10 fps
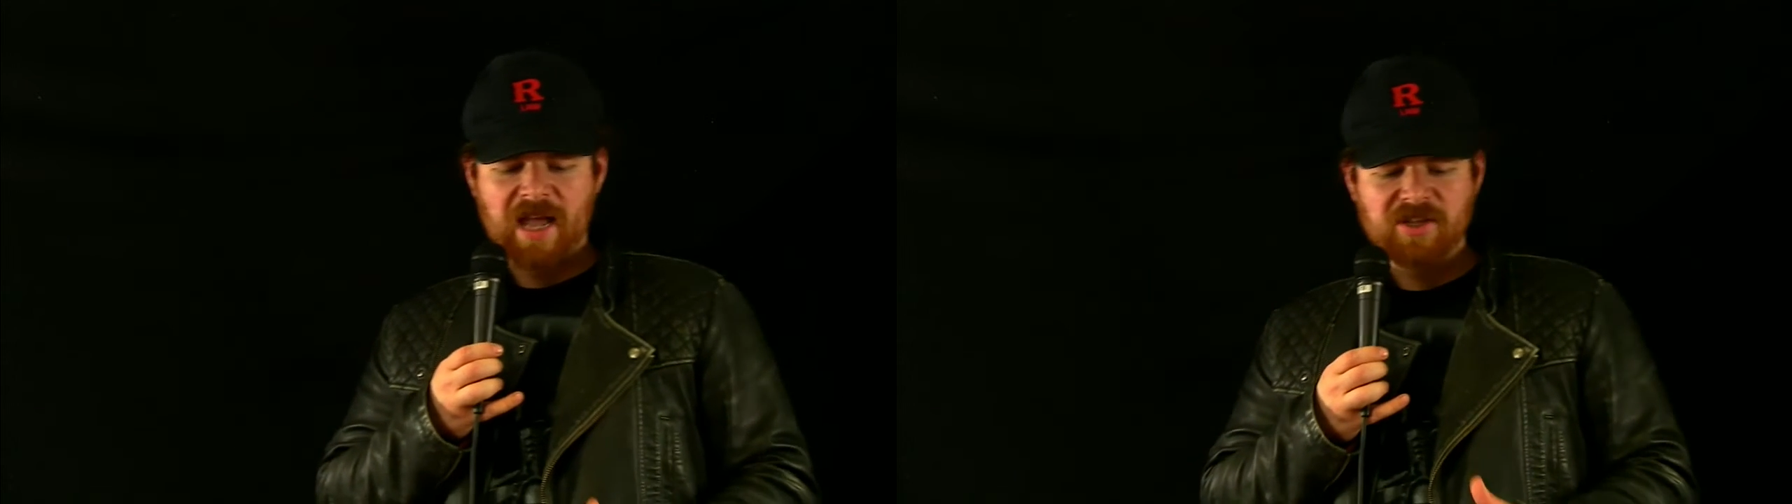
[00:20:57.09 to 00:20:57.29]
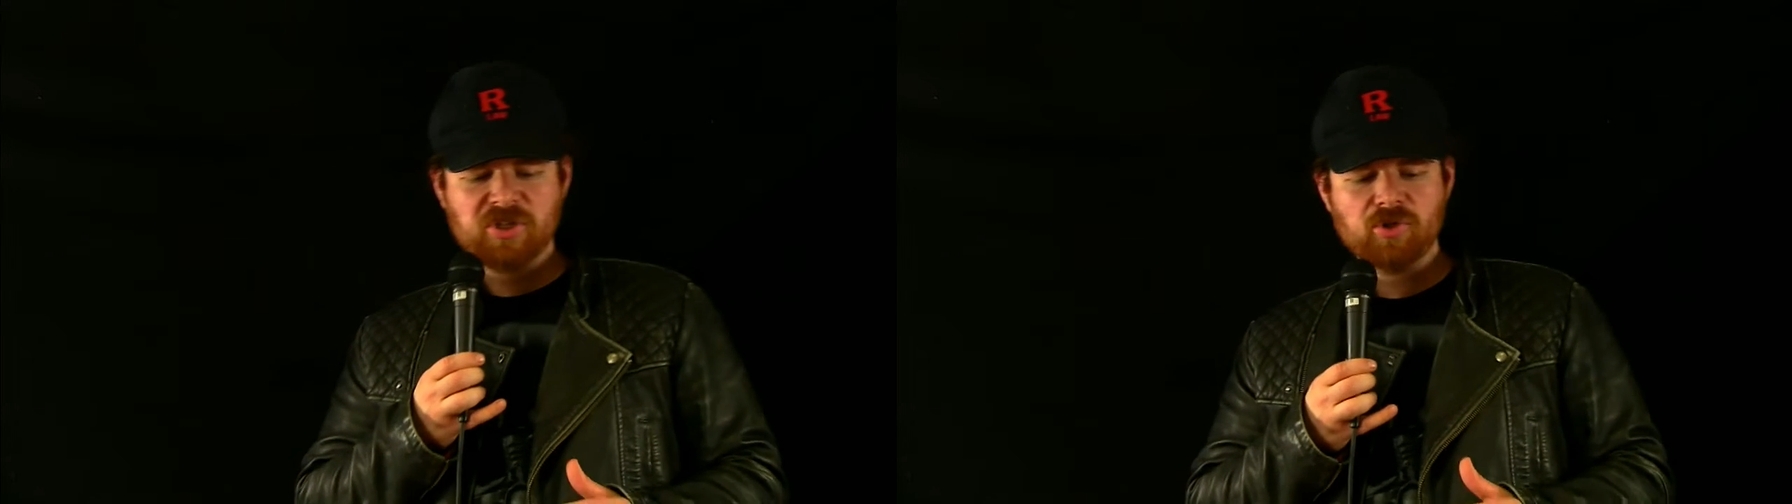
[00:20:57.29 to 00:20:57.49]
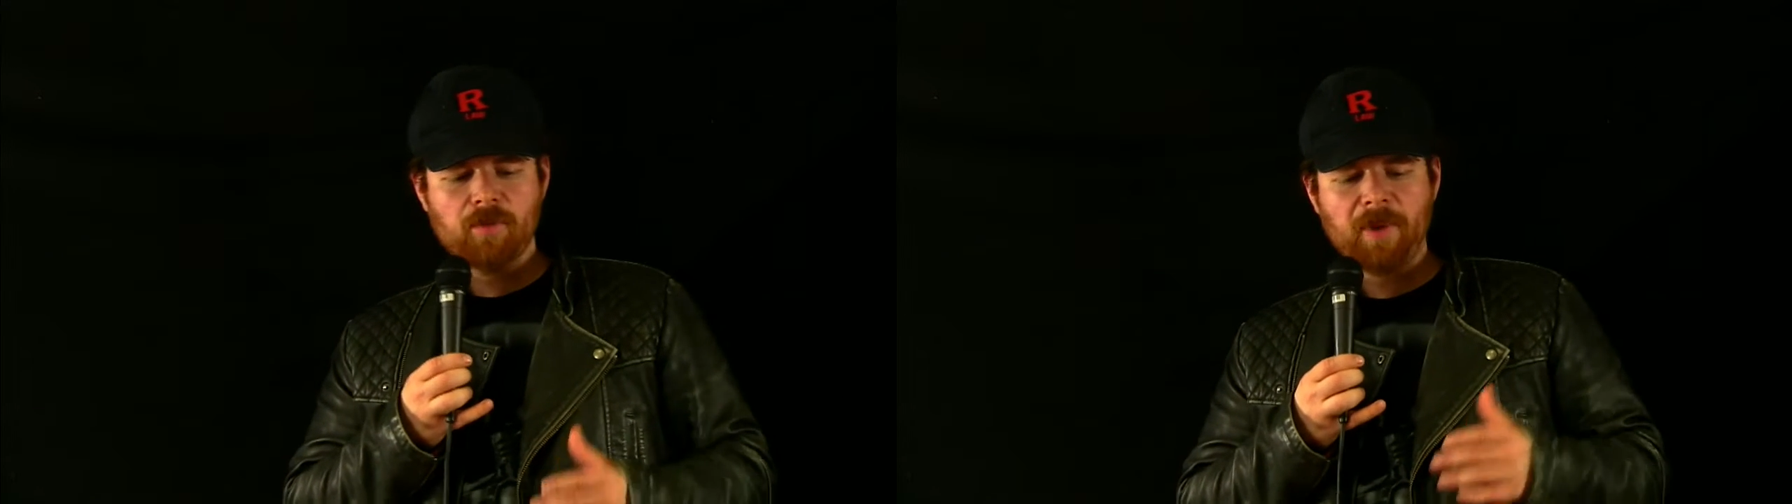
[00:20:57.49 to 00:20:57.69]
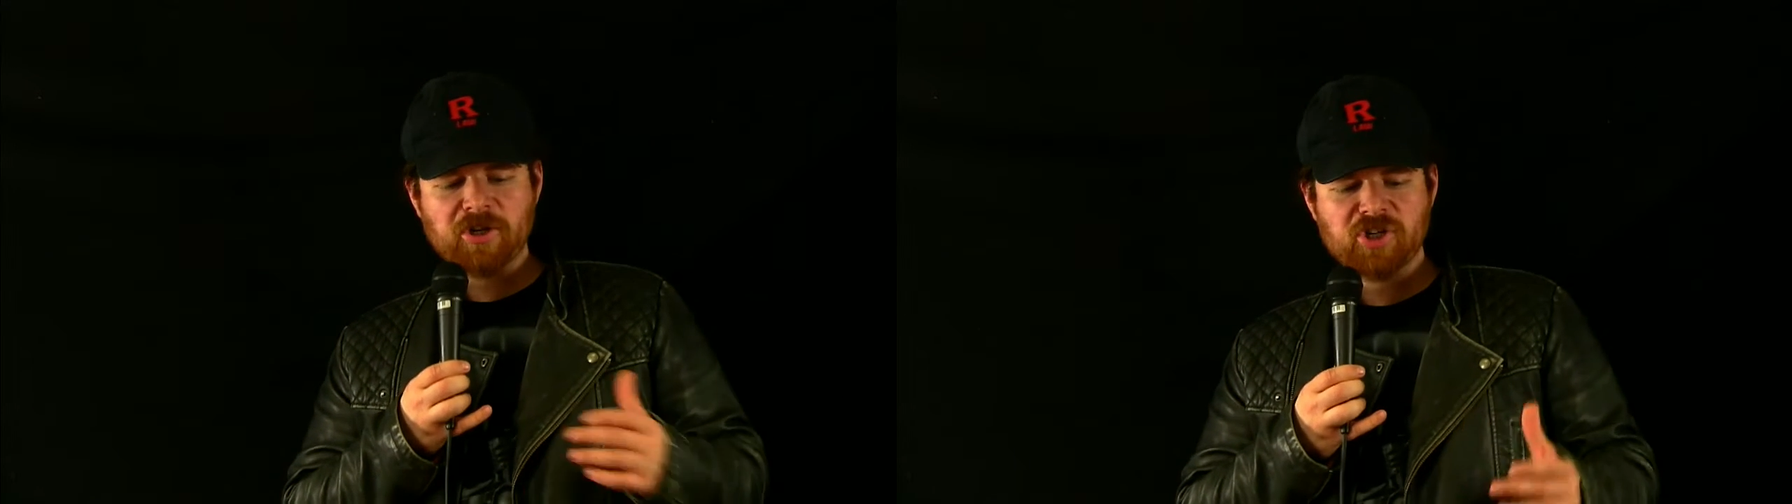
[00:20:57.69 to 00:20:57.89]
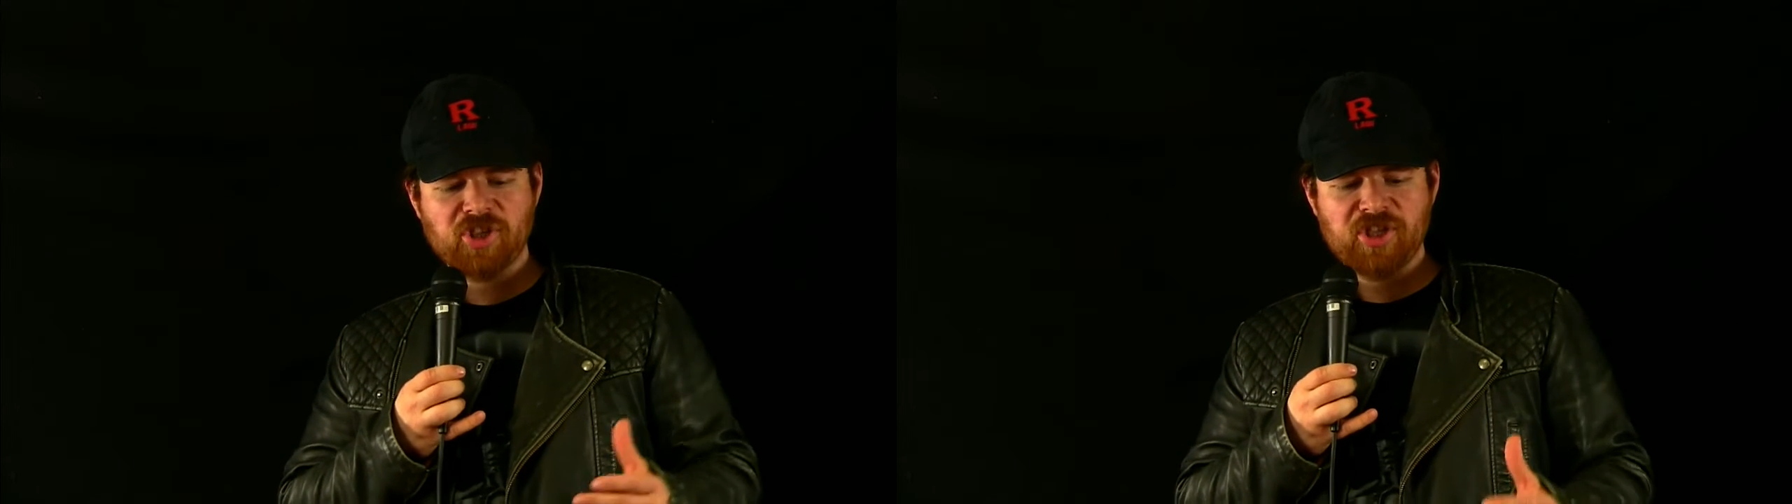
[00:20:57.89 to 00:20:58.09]
asked to do a
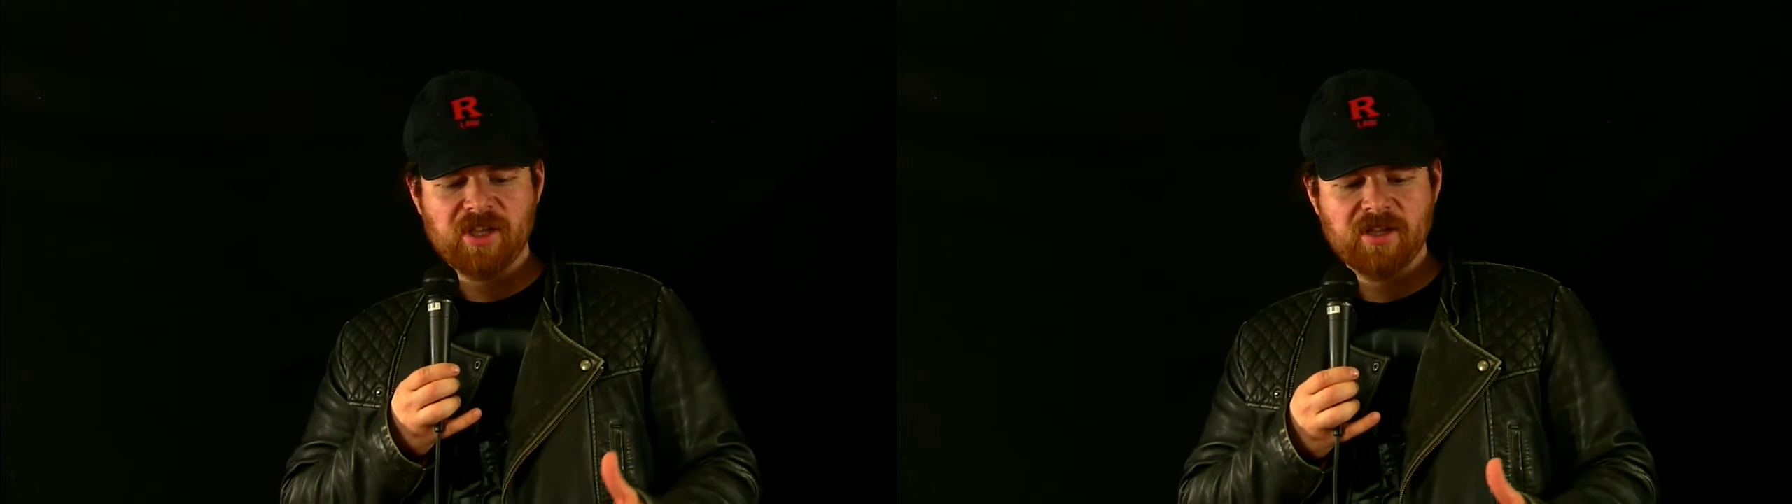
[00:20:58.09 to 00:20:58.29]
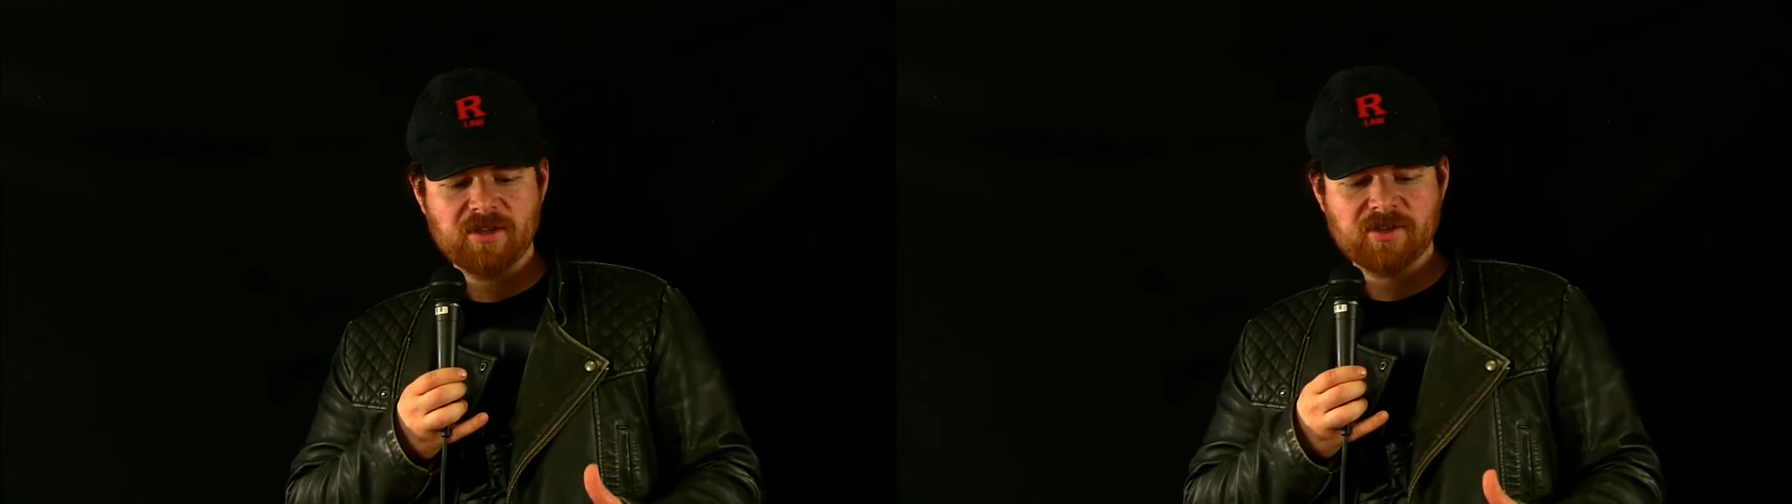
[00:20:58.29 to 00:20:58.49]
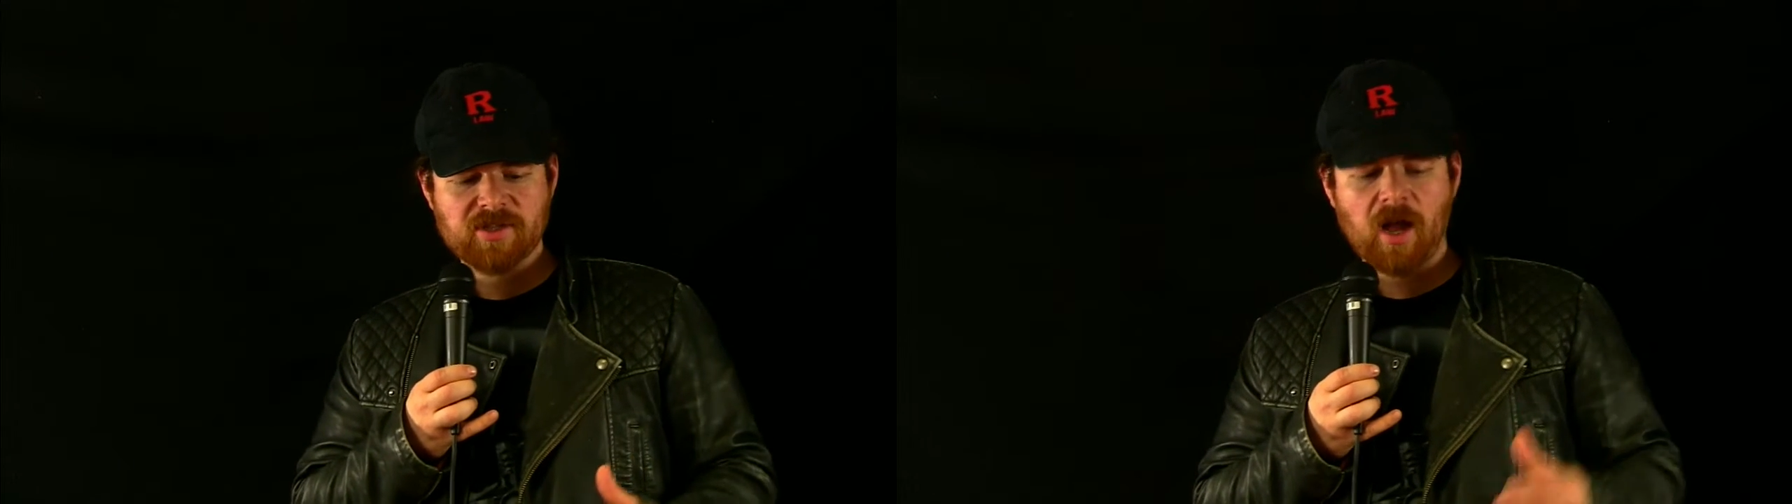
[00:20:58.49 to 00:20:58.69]
bunch of things,